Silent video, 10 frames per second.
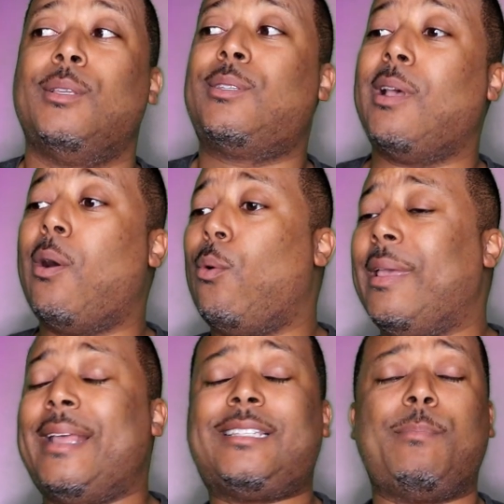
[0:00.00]

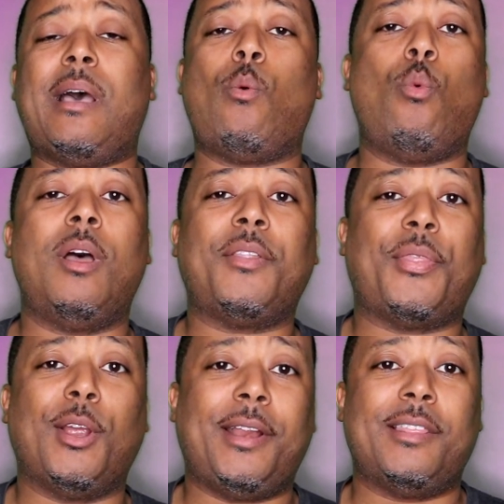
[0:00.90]
So, it's about
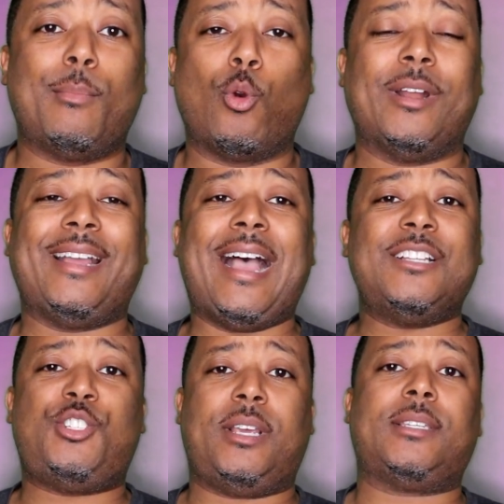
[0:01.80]
1:30 in the morning.
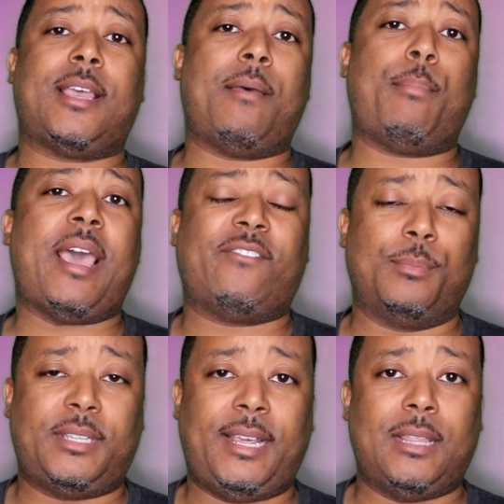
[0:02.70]
I just got back
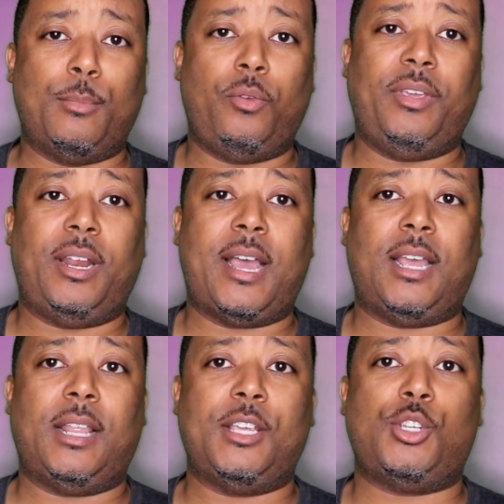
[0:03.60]
from seeing the movie
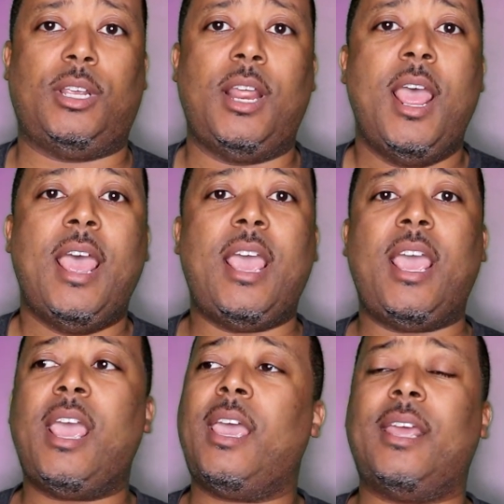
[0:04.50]
Annihilation,
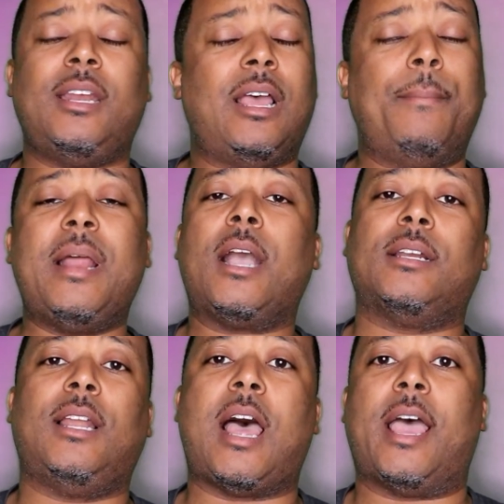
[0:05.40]
and I'm not
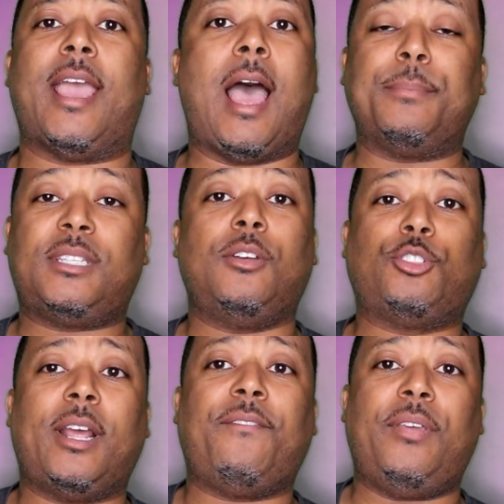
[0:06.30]
gonna lie, I'm still
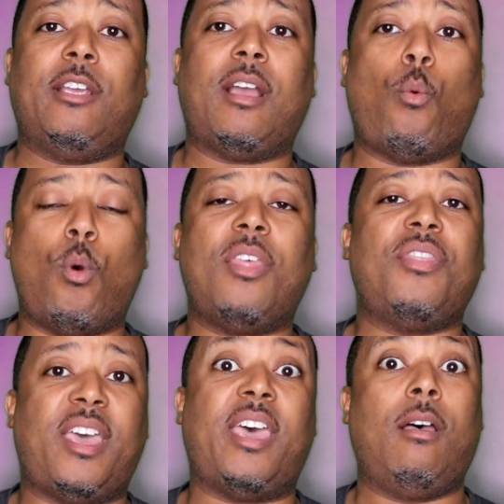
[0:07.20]
trying to figure out what
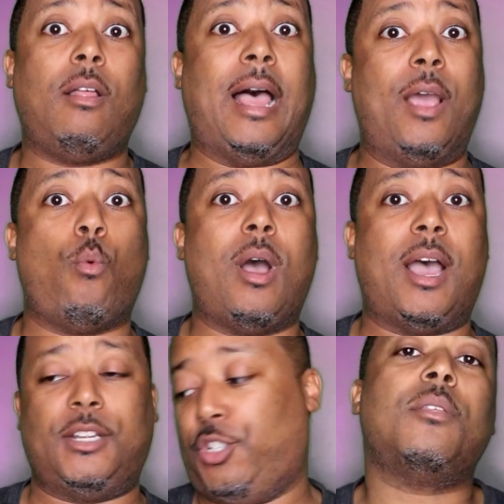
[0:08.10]
in the hell I
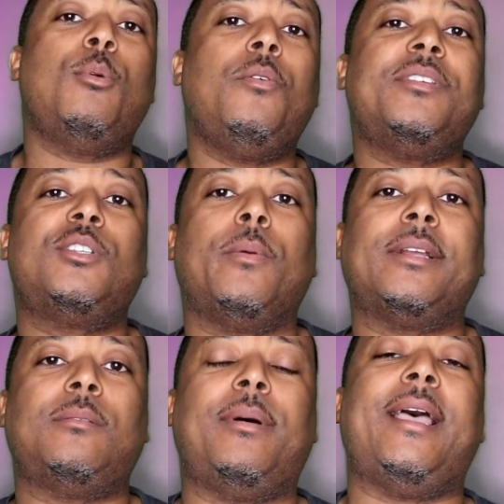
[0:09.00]
watched. The movie's
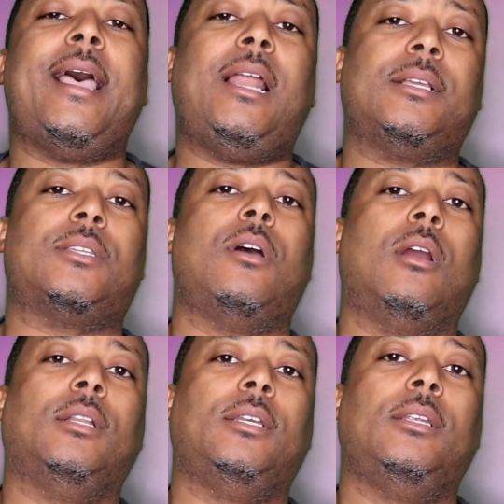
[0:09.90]
directed by Alex
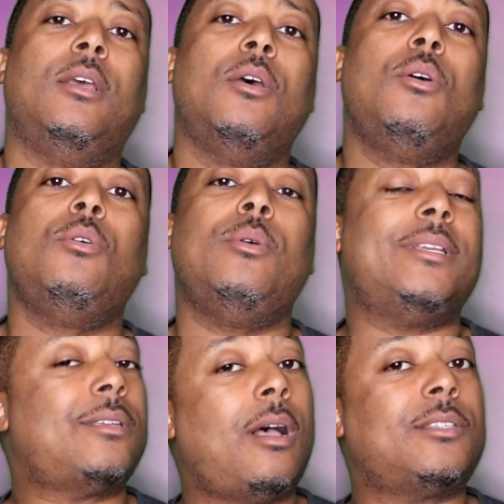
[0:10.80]
Garland, who
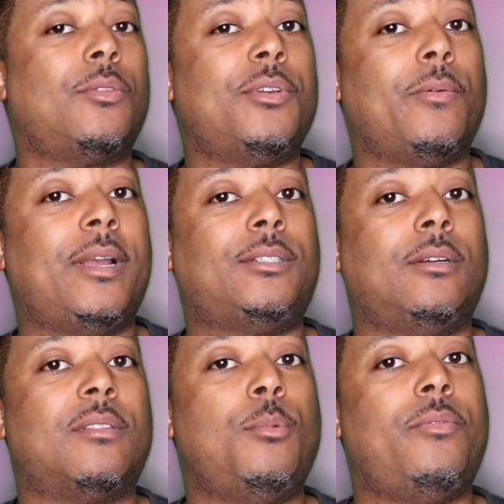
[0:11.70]
is also the
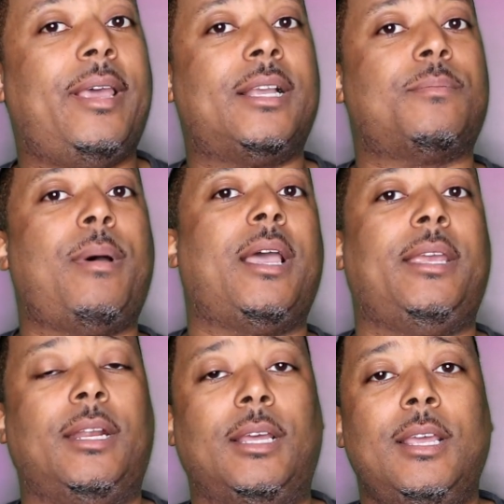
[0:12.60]
director of the movie Ex
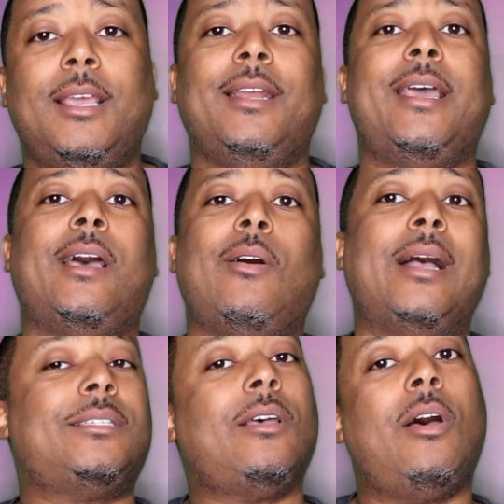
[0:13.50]
Machina. Now,
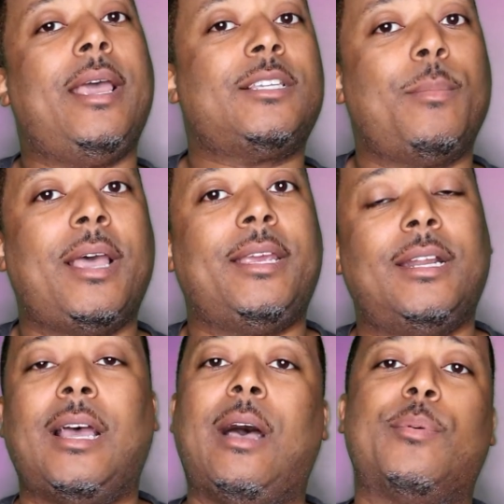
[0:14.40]
I saw Ex
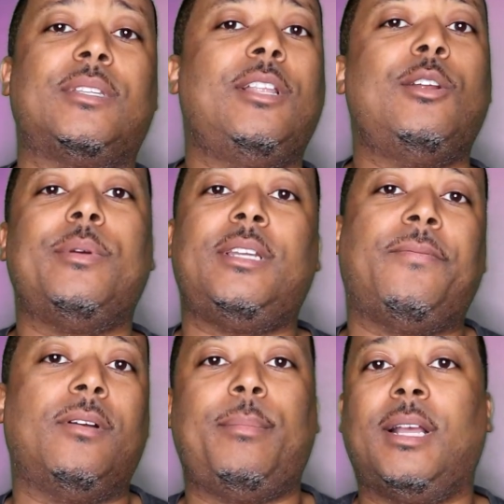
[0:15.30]
Machina, I was a little
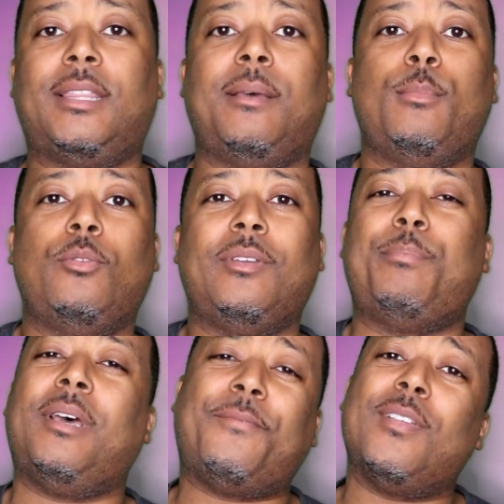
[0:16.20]
indifferent about that movie,
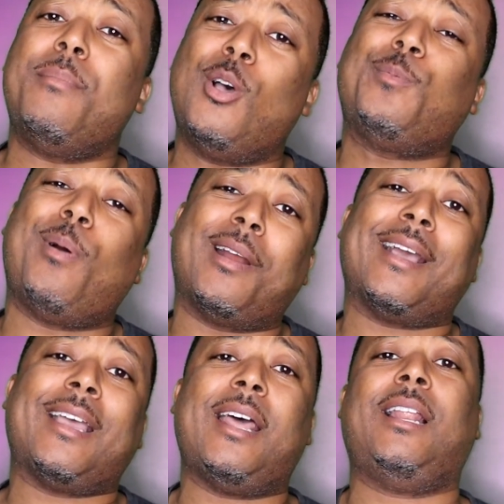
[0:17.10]
but for the most part,
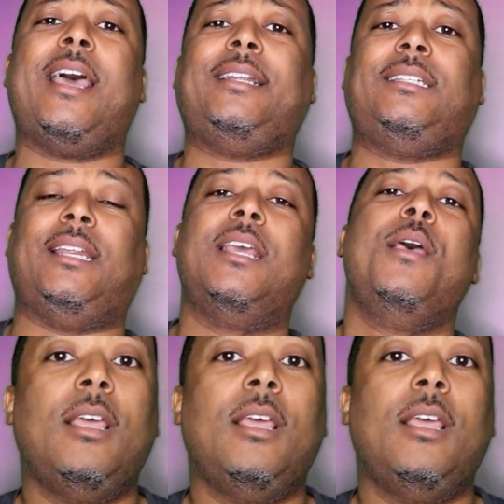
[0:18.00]
I kinda liked it.